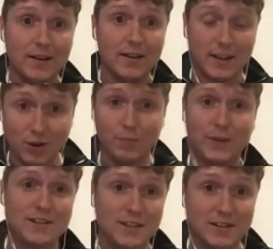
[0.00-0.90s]
It's not
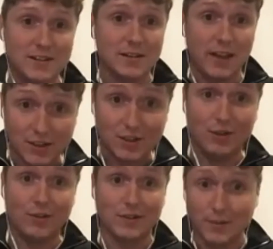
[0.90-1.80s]
business, it's
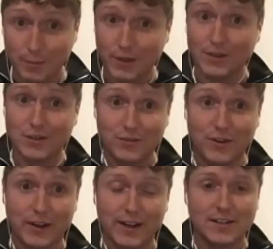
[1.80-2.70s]
not personal
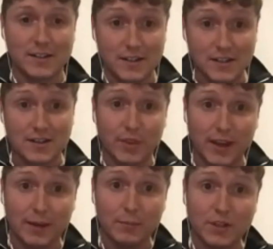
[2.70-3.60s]
finances, it's
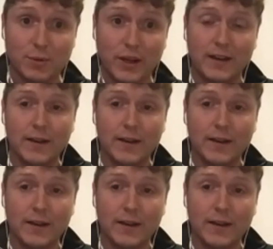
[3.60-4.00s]
something in between.